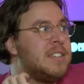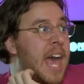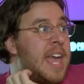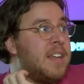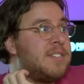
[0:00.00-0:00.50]

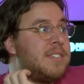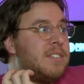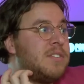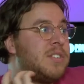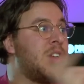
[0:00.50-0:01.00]
takes
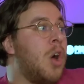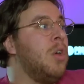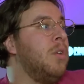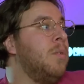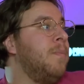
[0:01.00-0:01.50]

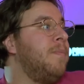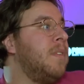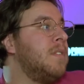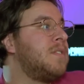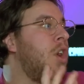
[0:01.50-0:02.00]
so
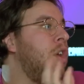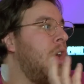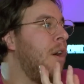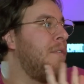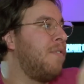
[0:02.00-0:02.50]

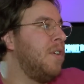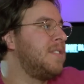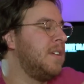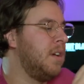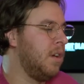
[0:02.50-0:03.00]
long for
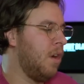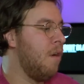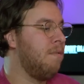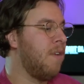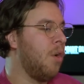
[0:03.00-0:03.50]
it to
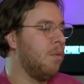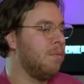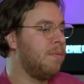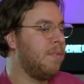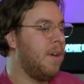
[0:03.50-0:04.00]

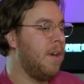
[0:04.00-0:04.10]
evolve,